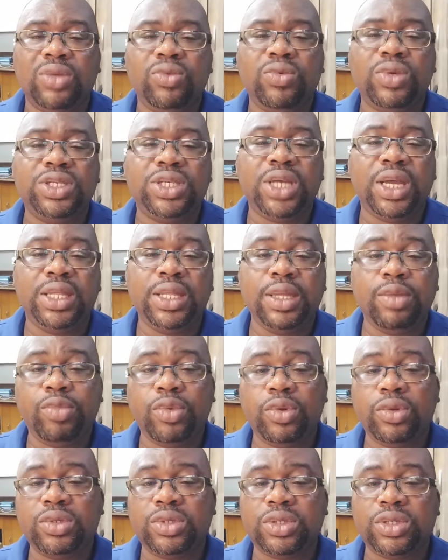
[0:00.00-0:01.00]
which
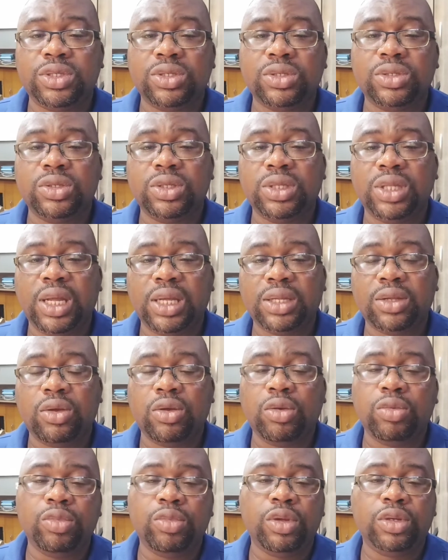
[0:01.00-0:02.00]
enables that
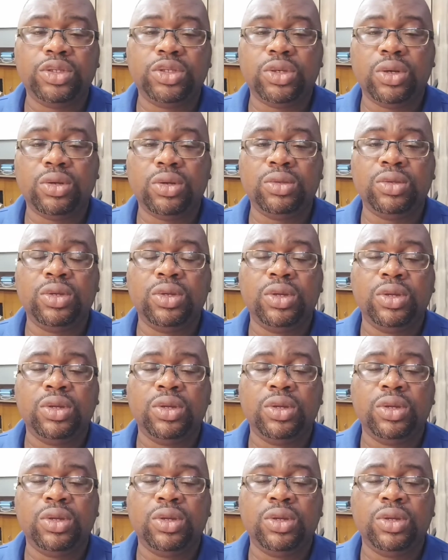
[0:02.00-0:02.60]
combustion